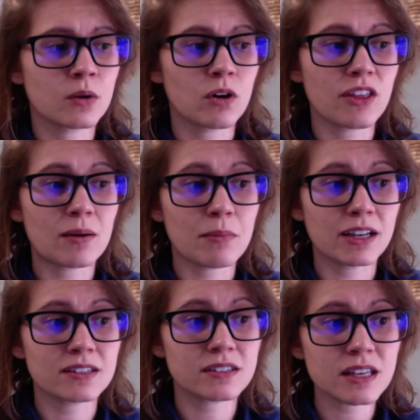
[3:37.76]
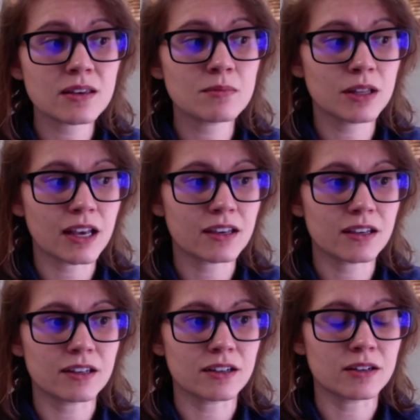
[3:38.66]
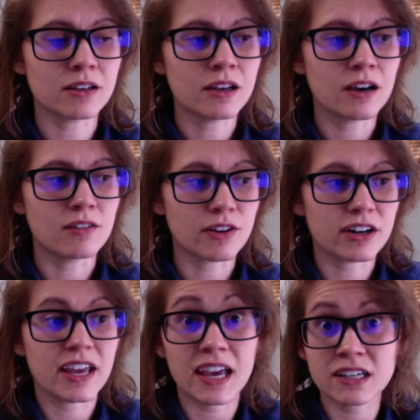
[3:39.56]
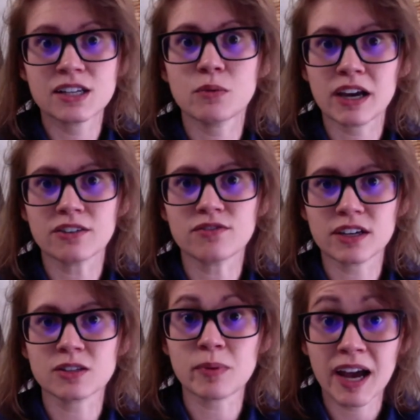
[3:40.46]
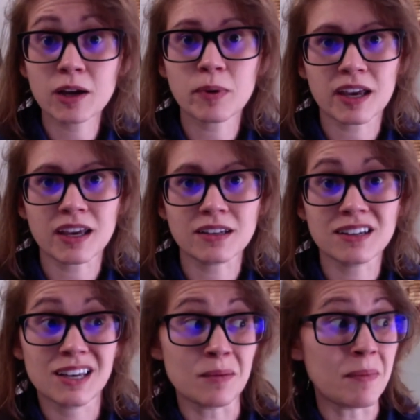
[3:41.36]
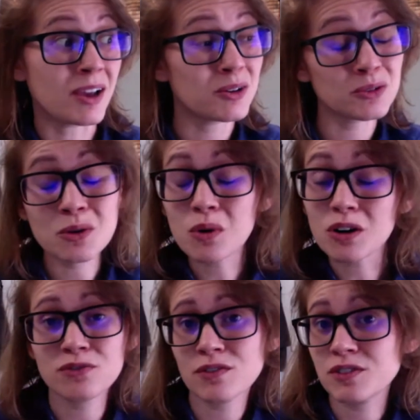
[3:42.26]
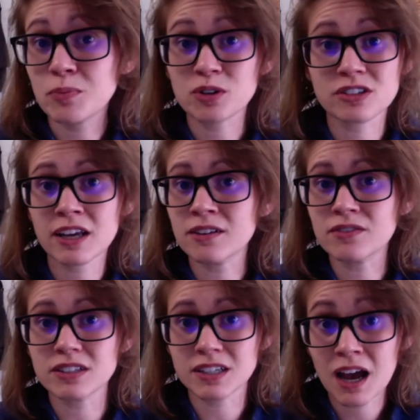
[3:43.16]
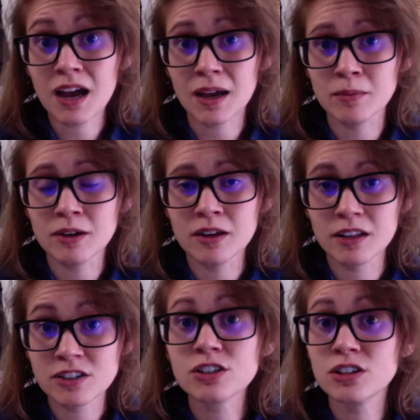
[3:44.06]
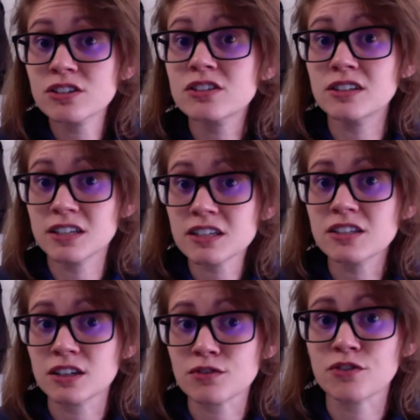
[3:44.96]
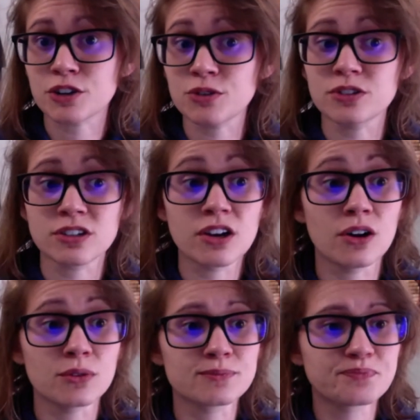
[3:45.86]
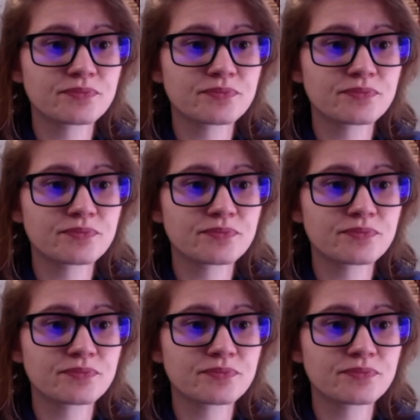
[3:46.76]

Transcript: While that might seem like a very handy way to fix back pain, it may only work 50% of the time. That's a good statistic for you to know.